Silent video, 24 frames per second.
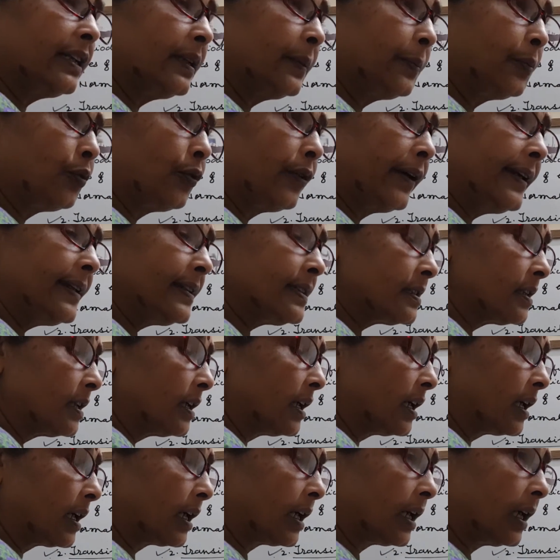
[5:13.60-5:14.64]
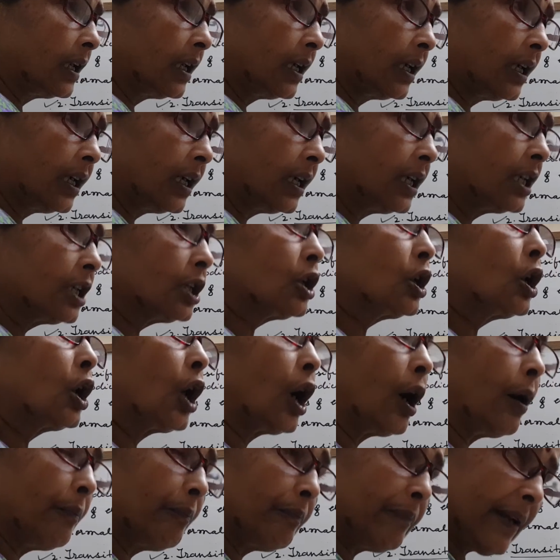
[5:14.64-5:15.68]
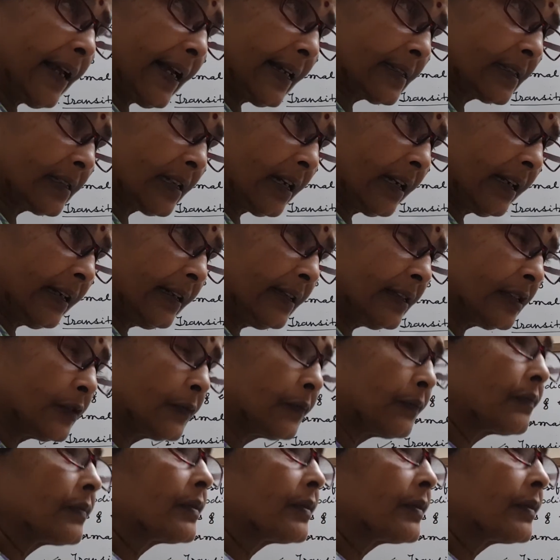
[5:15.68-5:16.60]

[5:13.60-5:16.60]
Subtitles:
the points: colored complex ions,